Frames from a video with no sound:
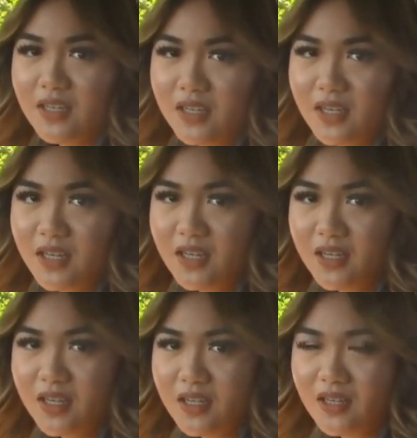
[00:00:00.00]

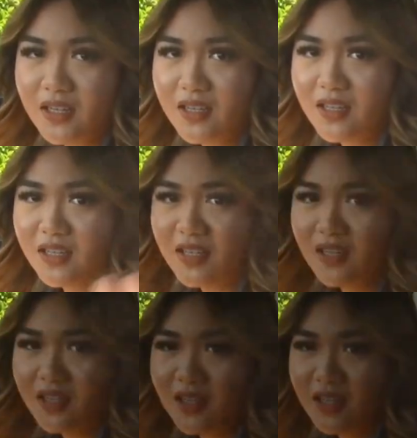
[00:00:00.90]

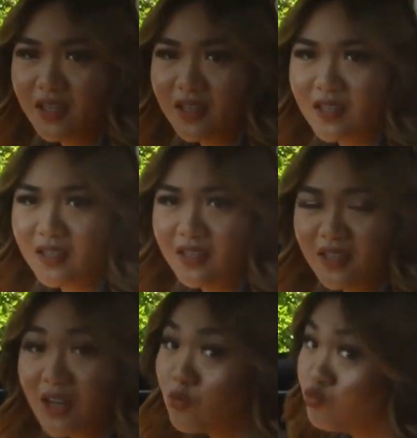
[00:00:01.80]

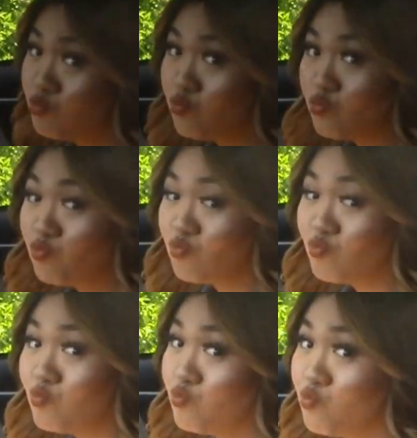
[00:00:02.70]

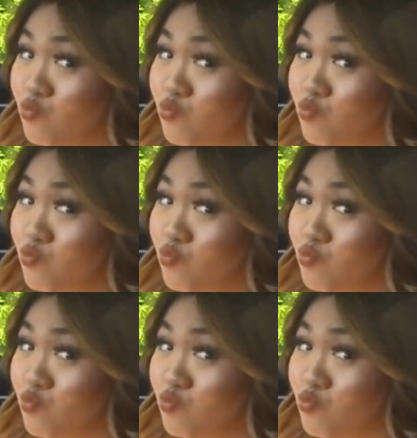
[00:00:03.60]
(silent)